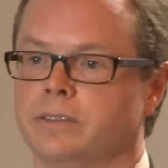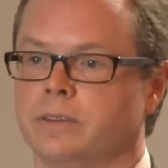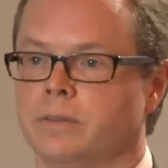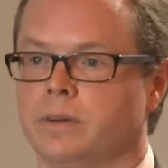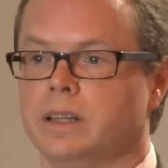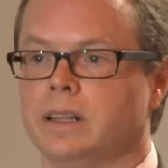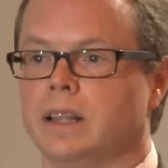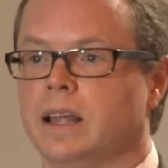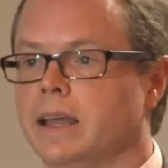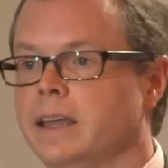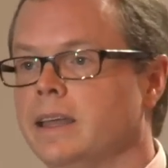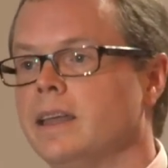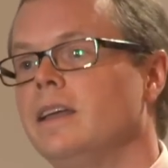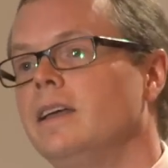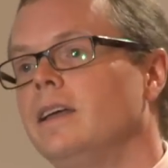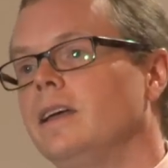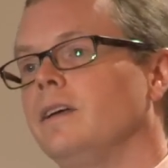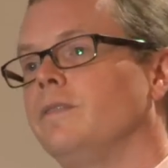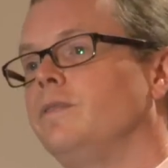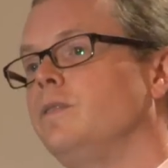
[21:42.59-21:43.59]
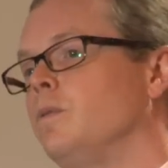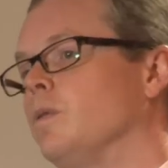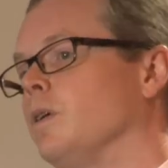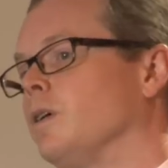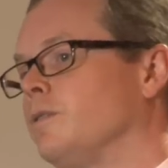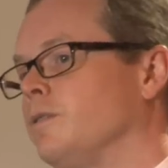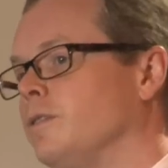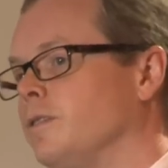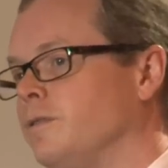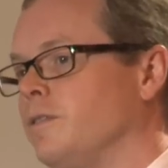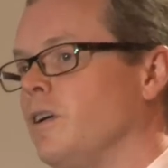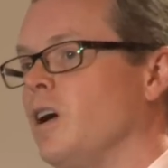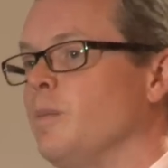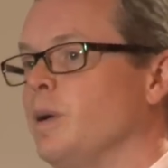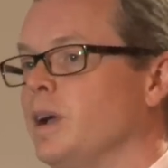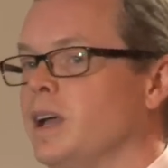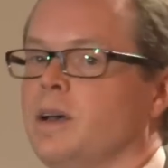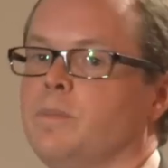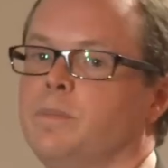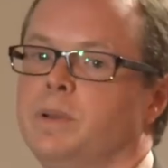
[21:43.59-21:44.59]
So unlike if you work for a
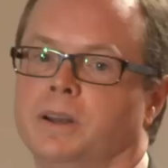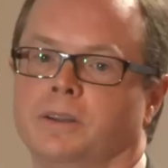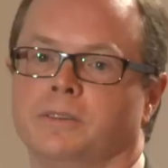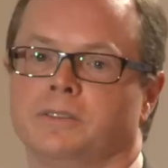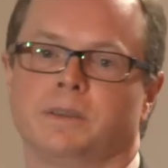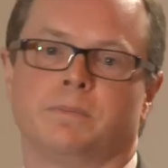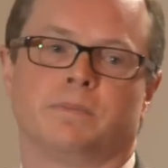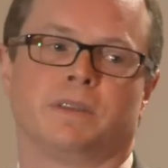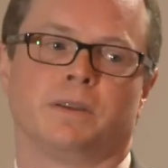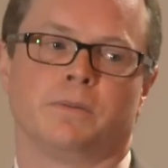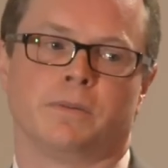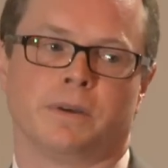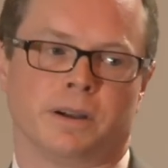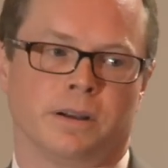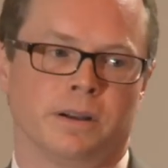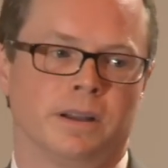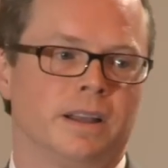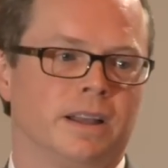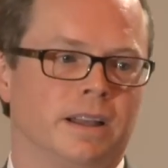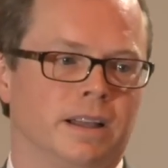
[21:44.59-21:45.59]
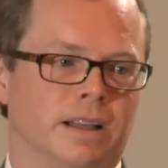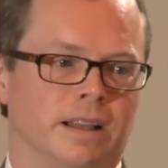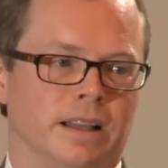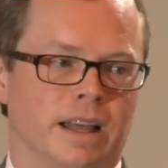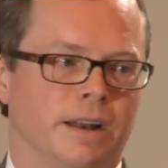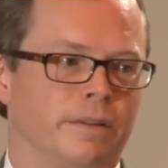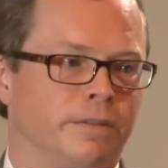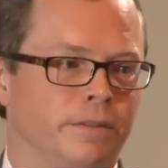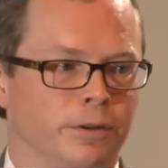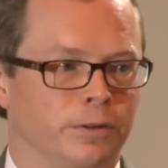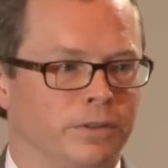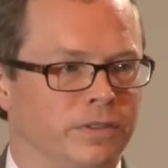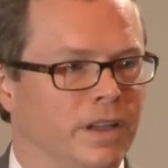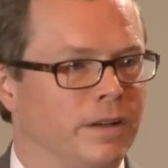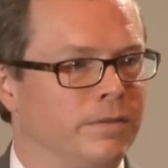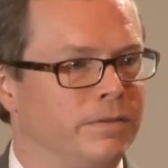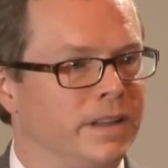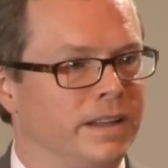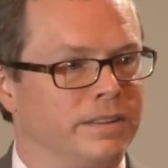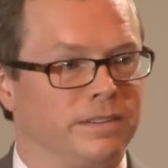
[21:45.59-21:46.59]
pharma company or something where a lot of your
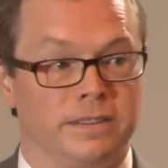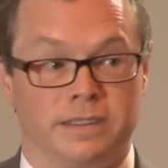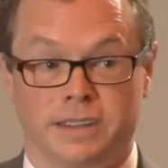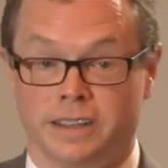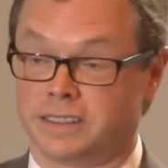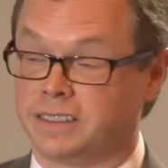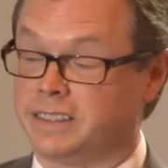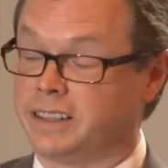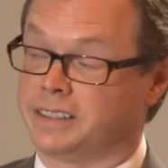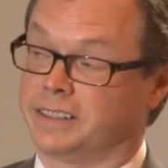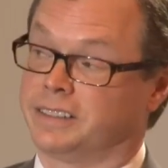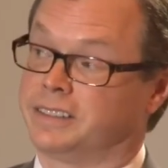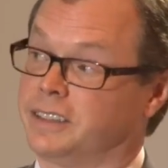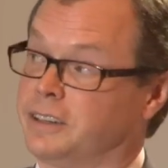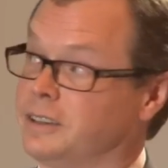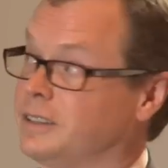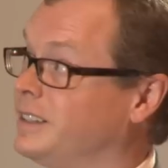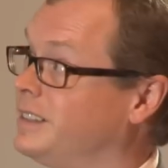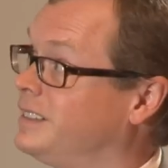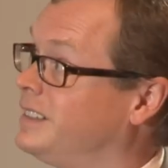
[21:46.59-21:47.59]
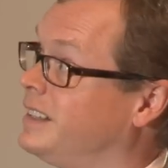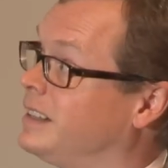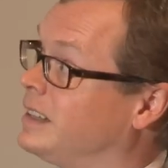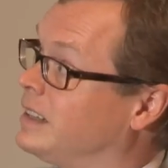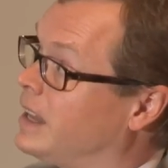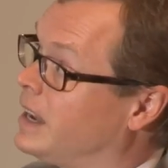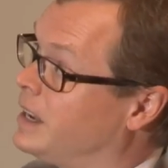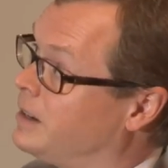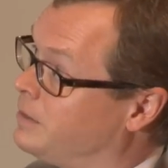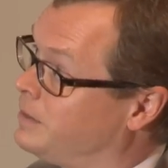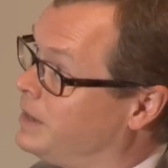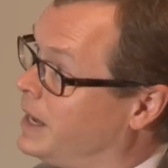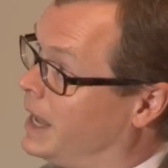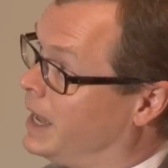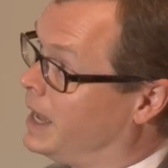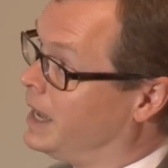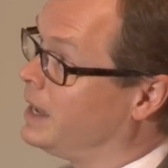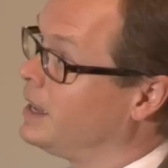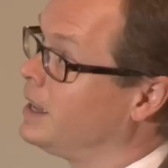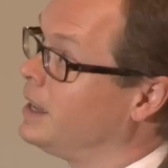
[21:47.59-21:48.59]
stuff doesn't necessarily see the light of
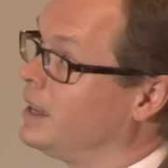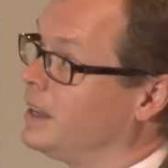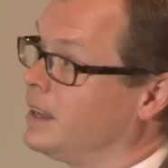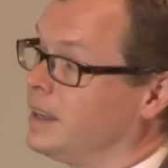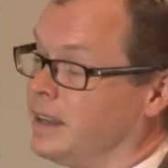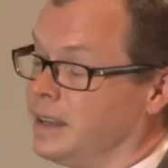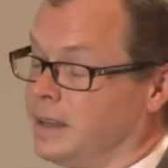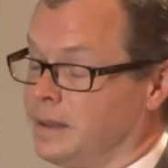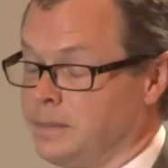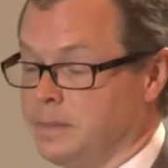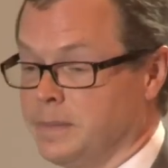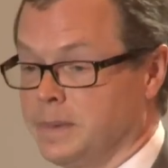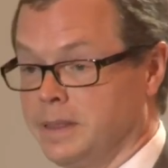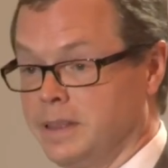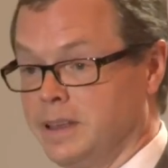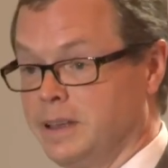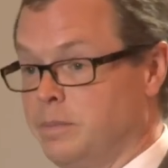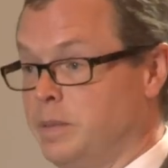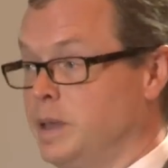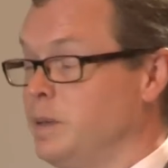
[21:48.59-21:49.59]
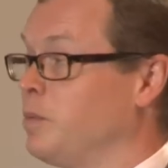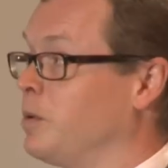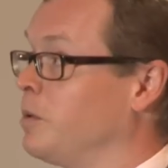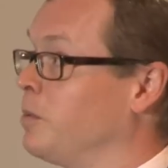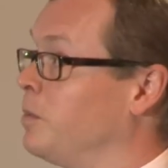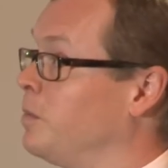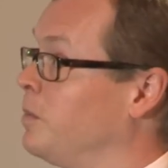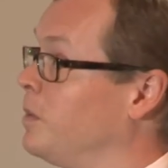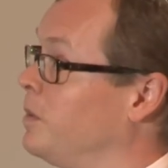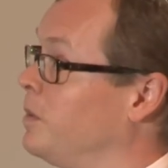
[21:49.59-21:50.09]
day, I think people